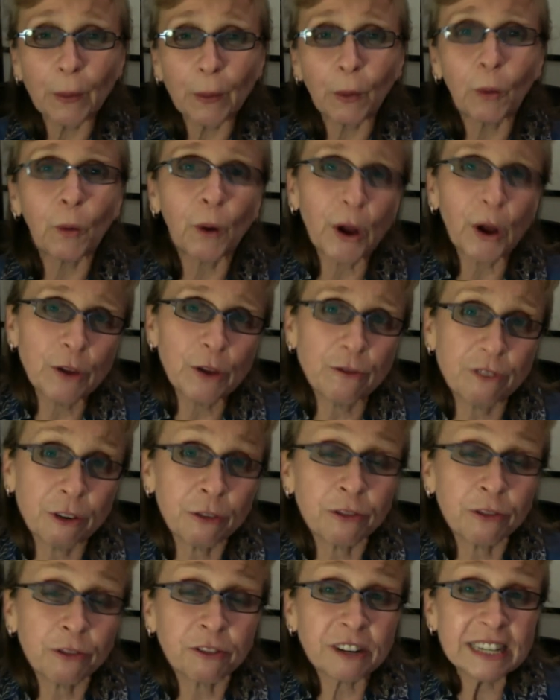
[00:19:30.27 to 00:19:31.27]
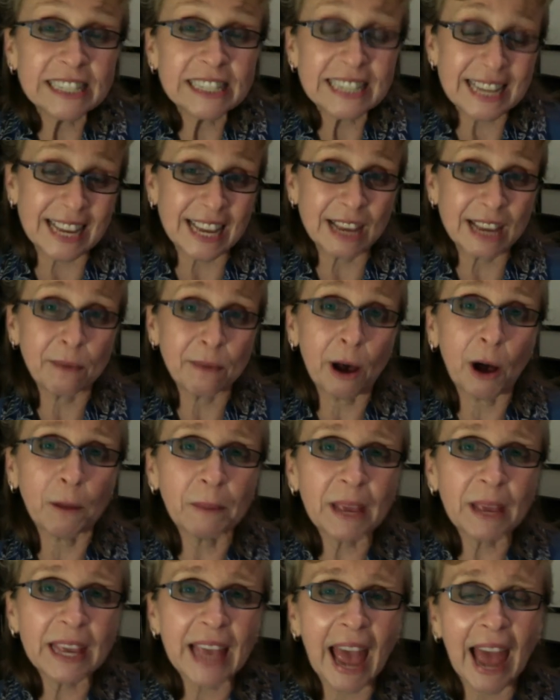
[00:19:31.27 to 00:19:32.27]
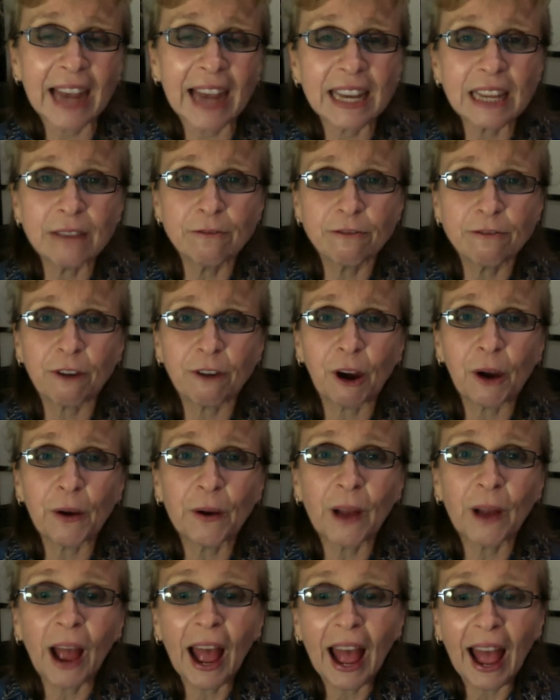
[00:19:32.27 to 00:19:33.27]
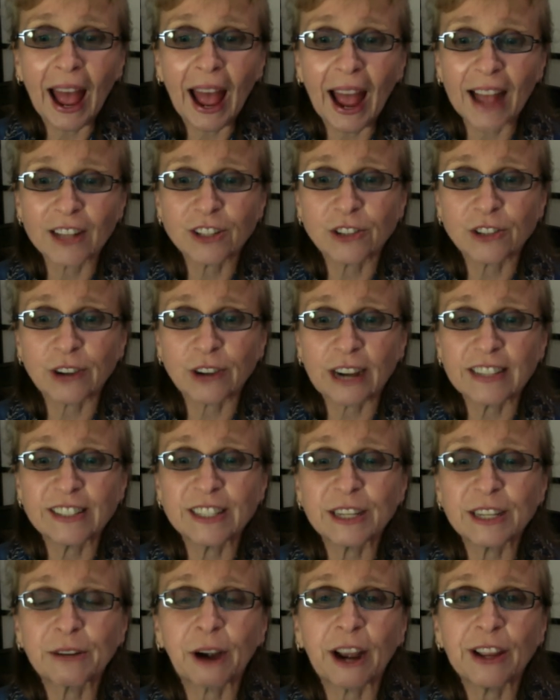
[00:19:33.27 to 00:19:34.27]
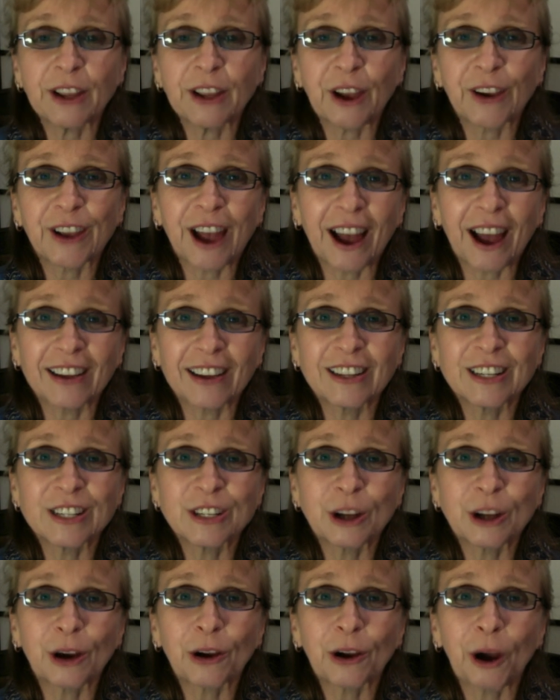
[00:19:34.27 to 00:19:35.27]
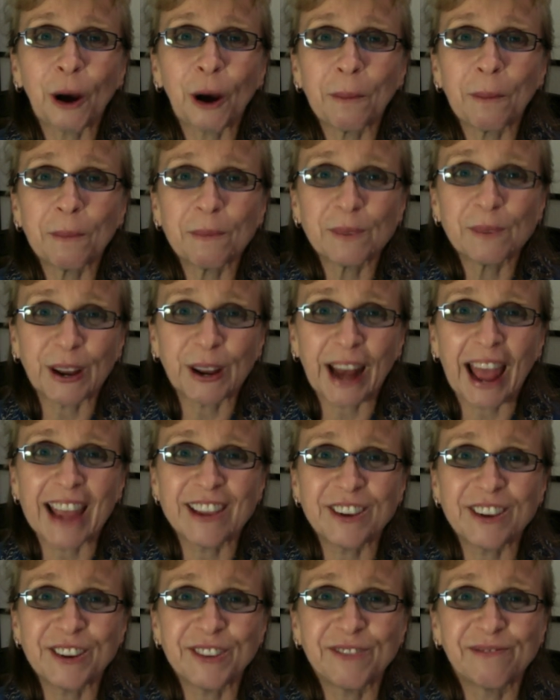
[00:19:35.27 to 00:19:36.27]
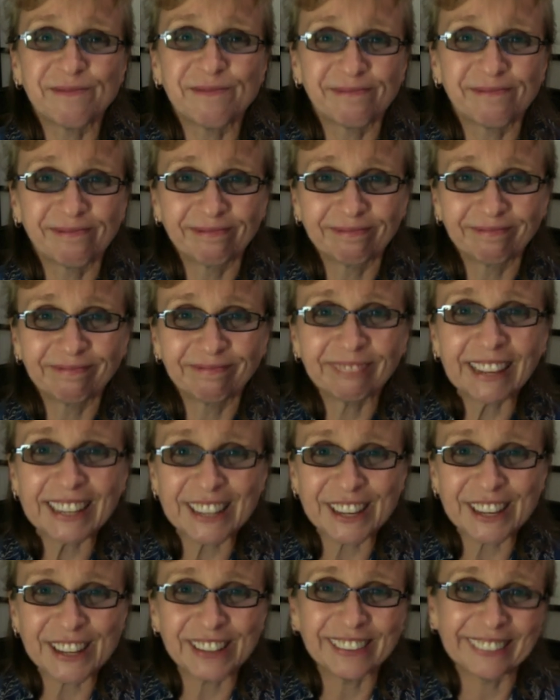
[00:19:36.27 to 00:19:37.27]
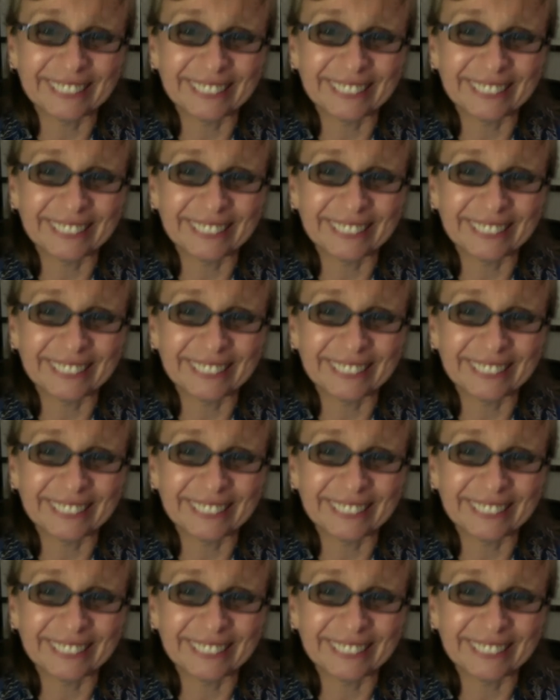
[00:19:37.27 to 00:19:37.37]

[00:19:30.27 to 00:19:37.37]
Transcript: or you feel free to email me at info@tracygrayyoga.com.au. Thank you.